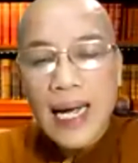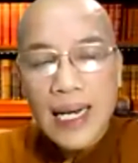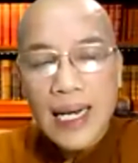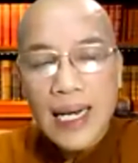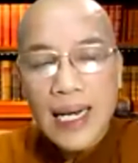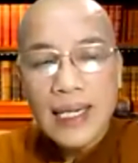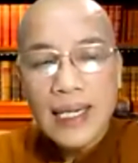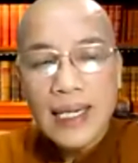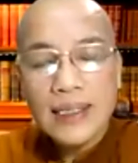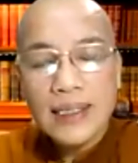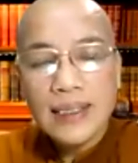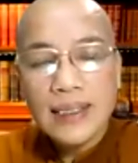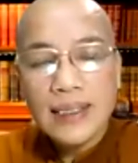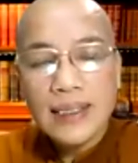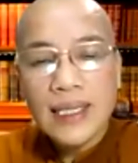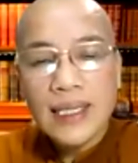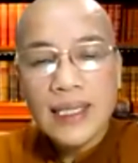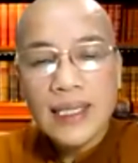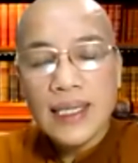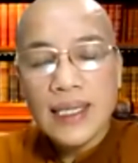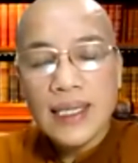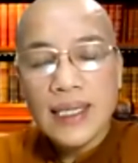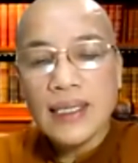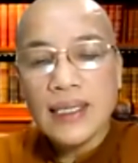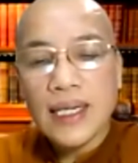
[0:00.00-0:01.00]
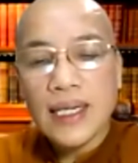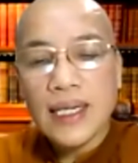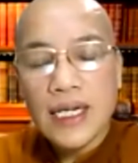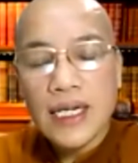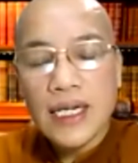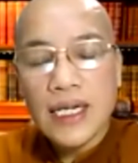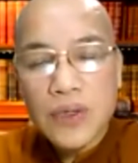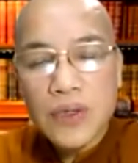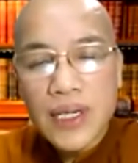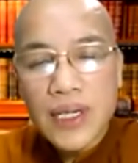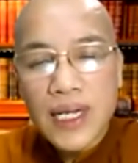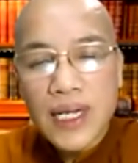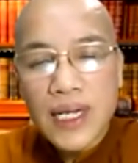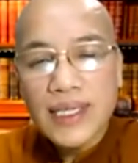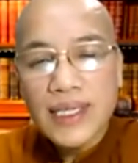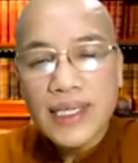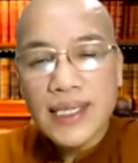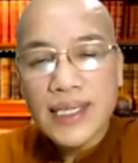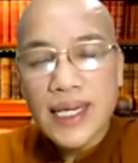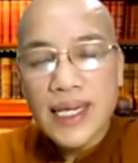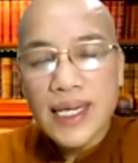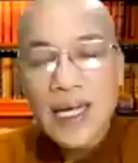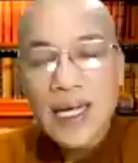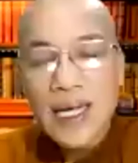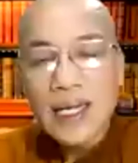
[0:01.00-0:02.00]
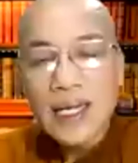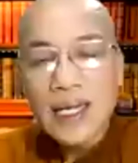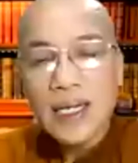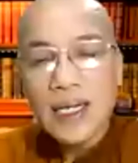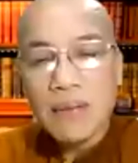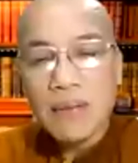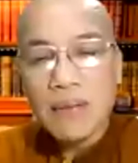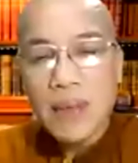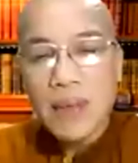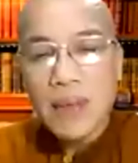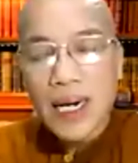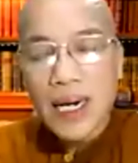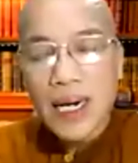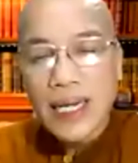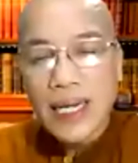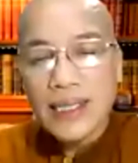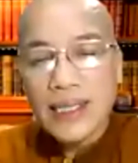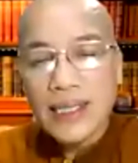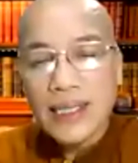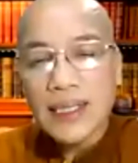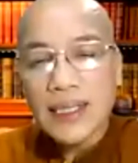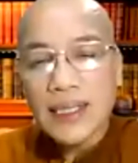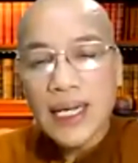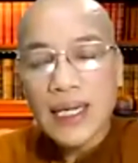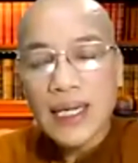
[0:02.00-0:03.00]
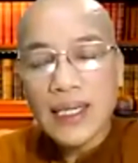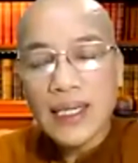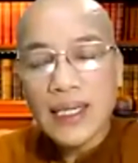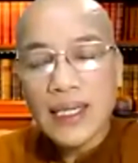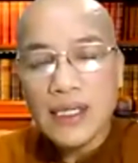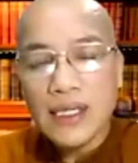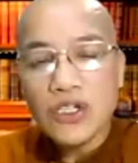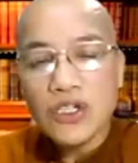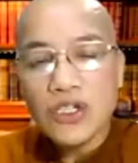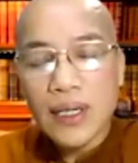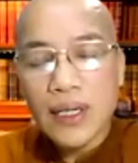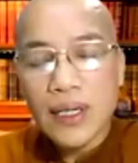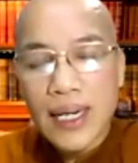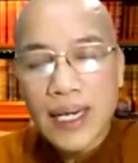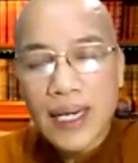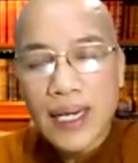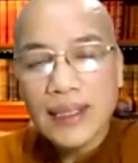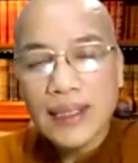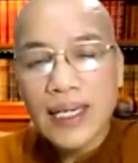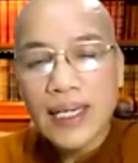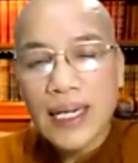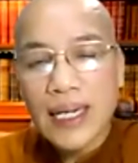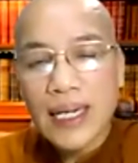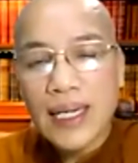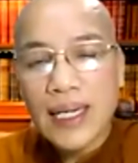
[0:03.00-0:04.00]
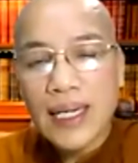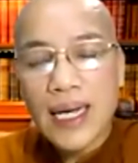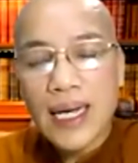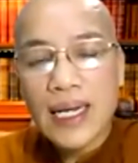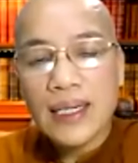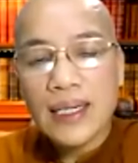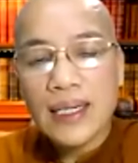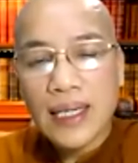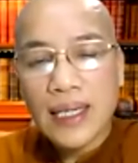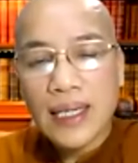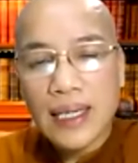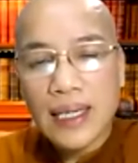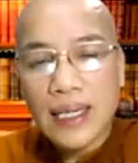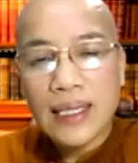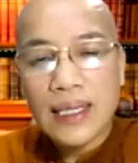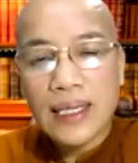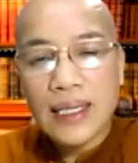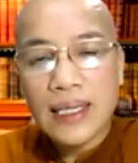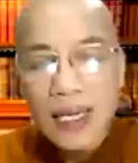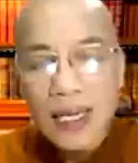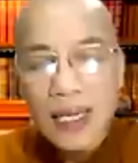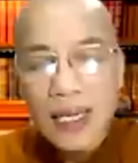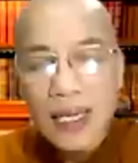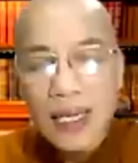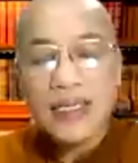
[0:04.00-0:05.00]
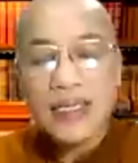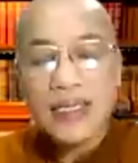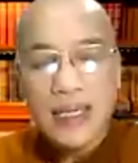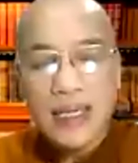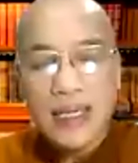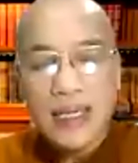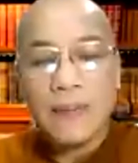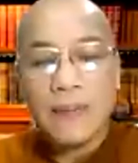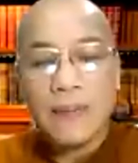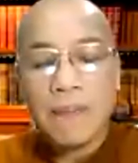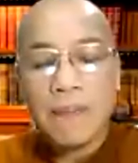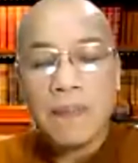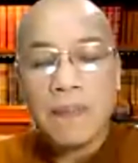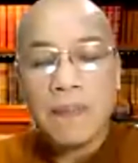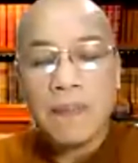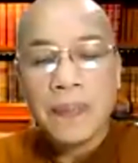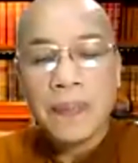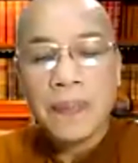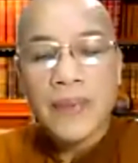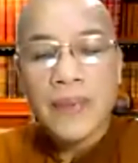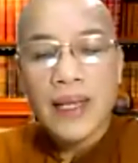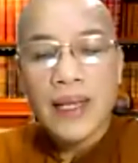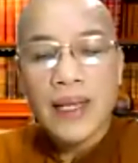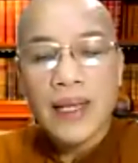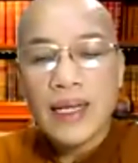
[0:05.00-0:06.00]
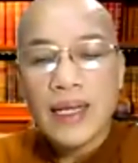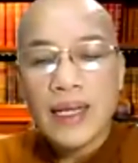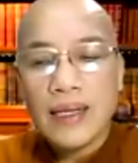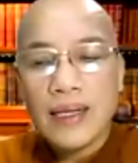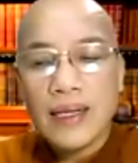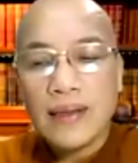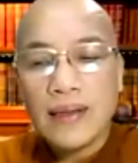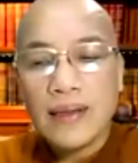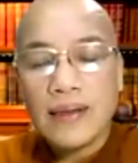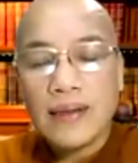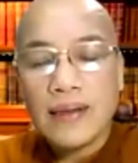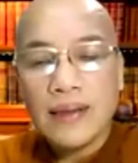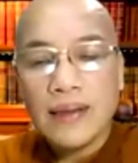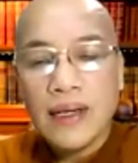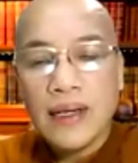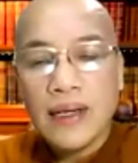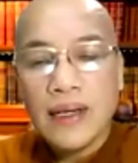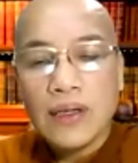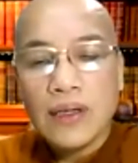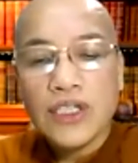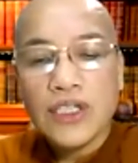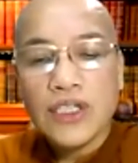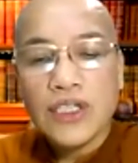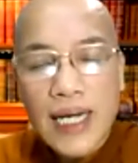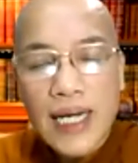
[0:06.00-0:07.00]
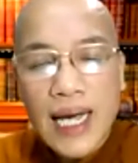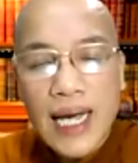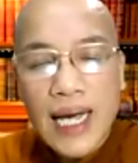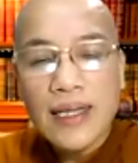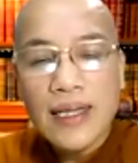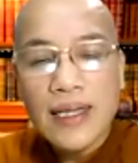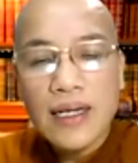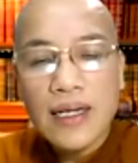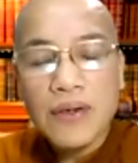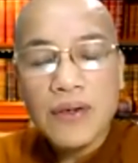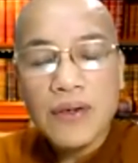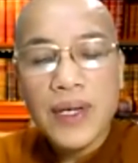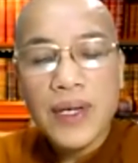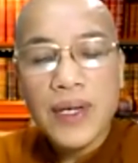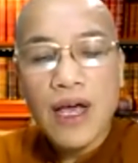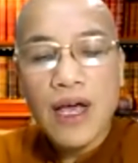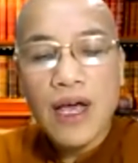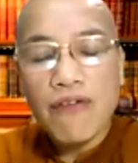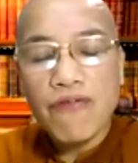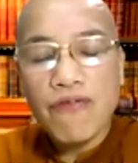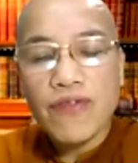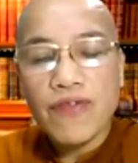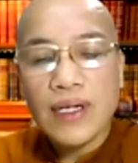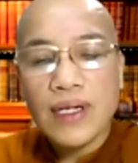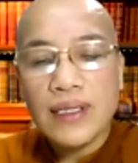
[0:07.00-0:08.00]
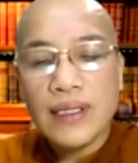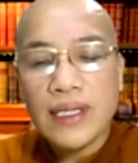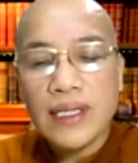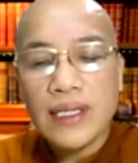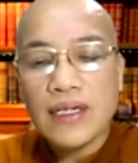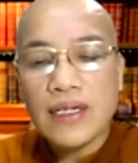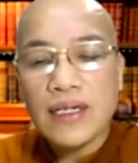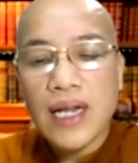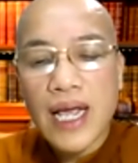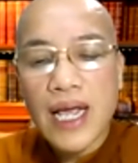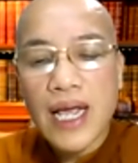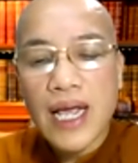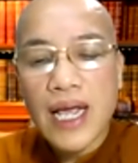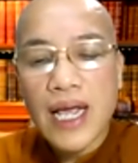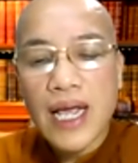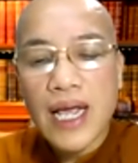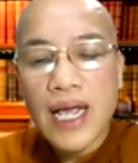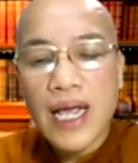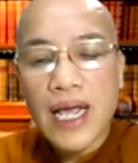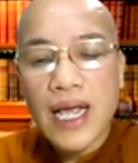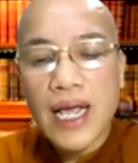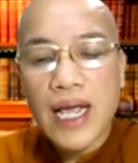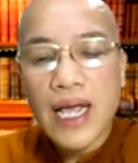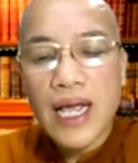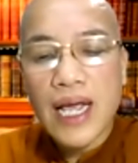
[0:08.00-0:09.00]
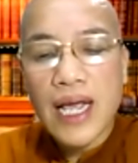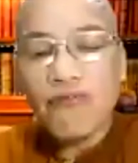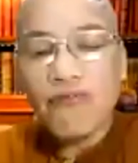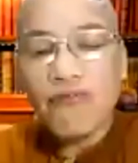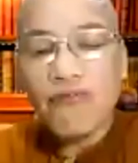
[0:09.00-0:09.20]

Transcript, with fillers: Thailand, in Indonesia, in Malaysia, in Sri Lanka, and in India. Uh, together, we have uh, the network of